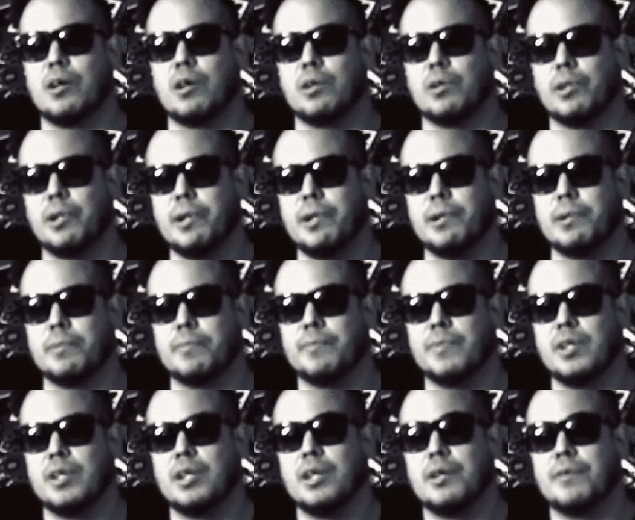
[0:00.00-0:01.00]
are low
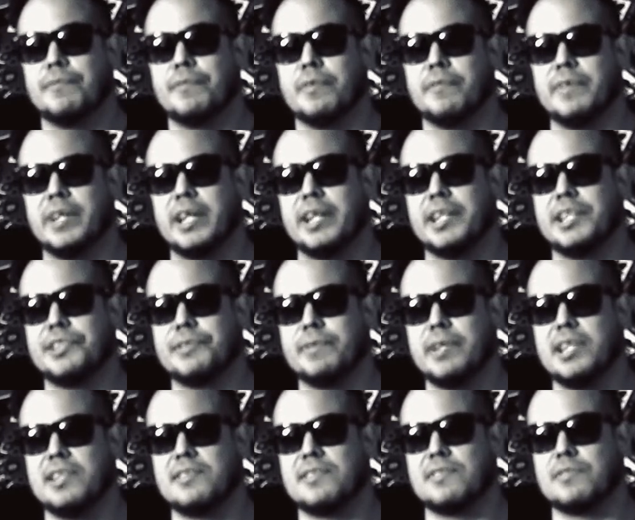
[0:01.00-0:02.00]
for various
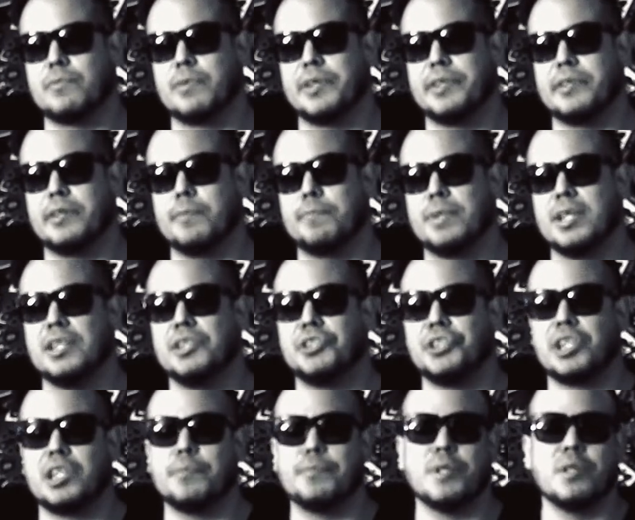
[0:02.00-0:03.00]
reasons, whether it be
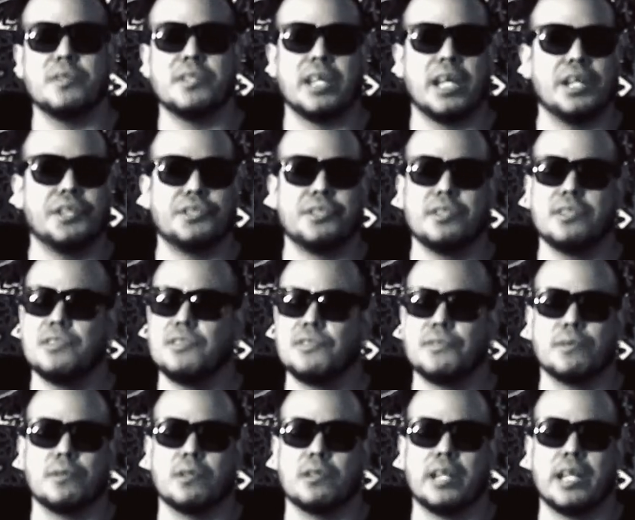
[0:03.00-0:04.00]
gene
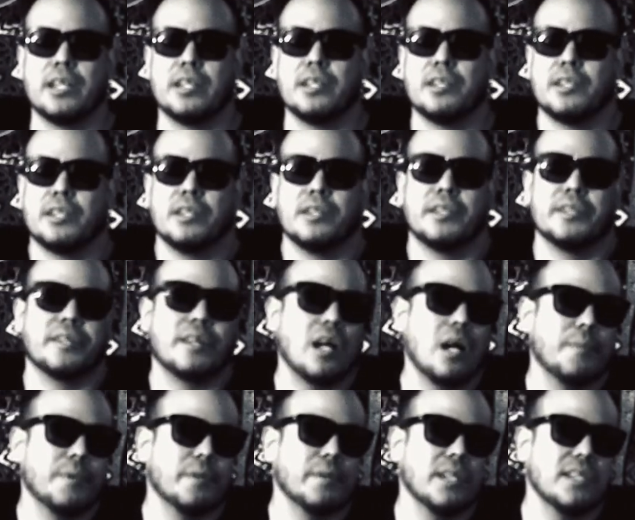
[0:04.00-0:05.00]
mutations or any of the other
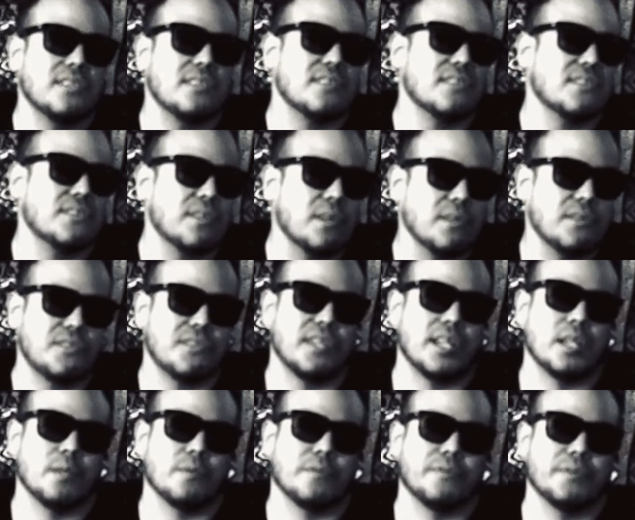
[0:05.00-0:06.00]
common reasons
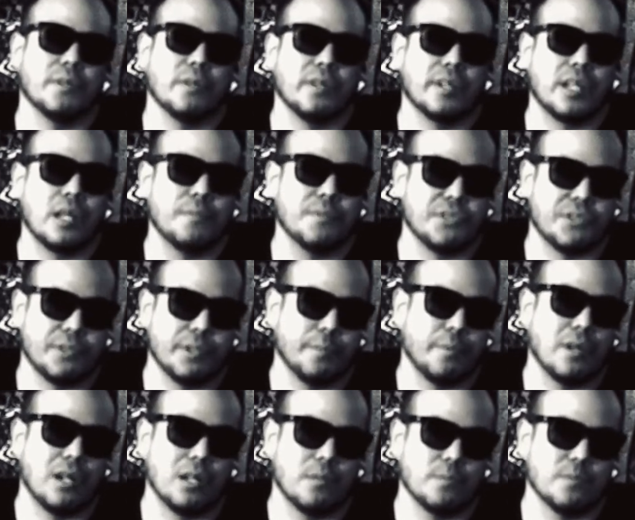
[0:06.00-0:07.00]
associated with neurochemistry
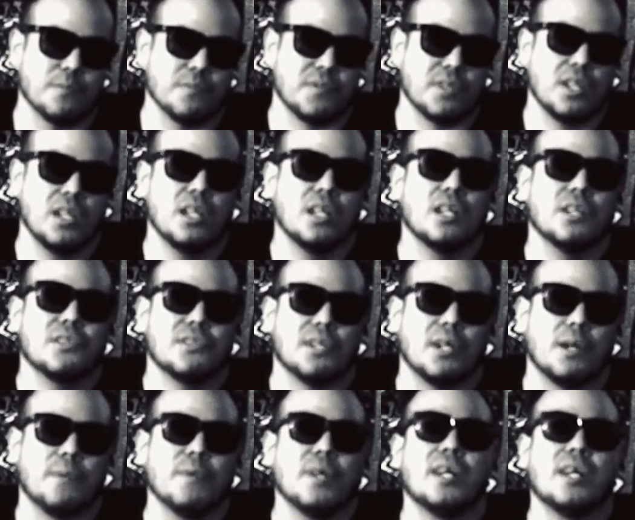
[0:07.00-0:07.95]
problems. So